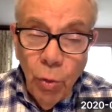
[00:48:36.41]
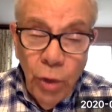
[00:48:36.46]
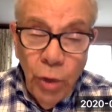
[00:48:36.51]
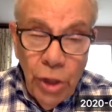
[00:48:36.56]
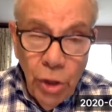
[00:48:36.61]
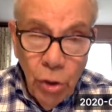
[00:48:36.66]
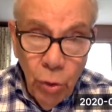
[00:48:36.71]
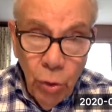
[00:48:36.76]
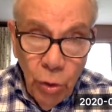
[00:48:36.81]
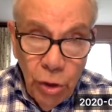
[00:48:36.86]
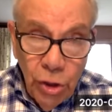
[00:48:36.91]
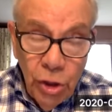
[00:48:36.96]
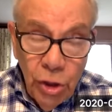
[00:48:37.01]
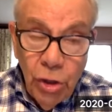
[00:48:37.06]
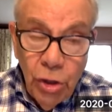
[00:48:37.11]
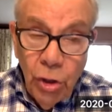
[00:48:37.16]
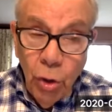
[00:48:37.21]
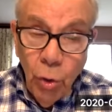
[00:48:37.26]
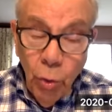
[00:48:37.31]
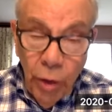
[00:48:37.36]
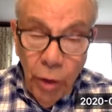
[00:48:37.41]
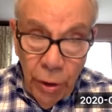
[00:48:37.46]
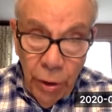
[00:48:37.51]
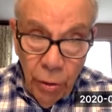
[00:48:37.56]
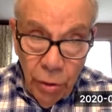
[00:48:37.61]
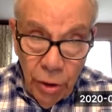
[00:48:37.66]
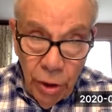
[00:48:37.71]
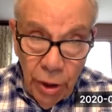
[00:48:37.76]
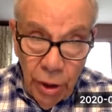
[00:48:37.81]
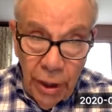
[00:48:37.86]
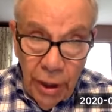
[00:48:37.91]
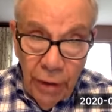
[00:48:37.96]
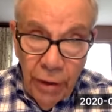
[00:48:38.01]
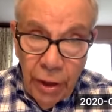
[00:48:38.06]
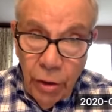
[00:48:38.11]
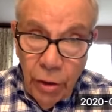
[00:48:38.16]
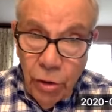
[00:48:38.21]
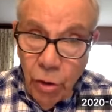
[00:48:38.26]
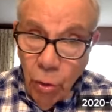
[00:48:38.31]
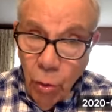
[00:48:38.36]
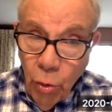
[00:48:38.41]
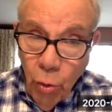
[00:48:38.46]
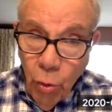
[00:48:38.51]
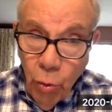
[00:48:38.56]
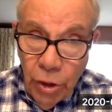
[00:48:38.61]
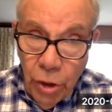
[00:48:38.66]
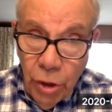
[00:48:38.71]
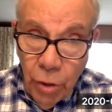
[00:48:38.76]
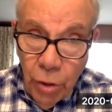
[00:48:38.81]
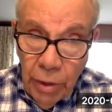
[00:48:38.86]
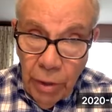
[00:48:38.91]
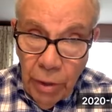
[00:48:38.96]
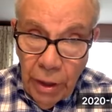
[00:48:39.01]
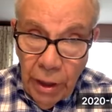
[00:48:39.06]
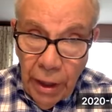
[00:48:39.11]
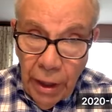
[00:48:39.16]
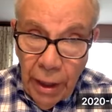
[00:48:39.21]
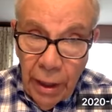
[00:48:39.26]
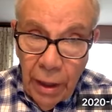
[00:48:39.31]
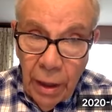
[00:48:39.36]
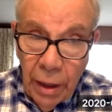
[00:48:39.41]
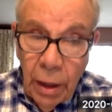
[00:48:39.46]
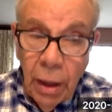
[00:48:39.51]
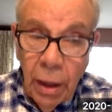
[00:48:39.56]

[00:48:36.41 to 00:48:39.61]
resources are greater today. There's no question about that.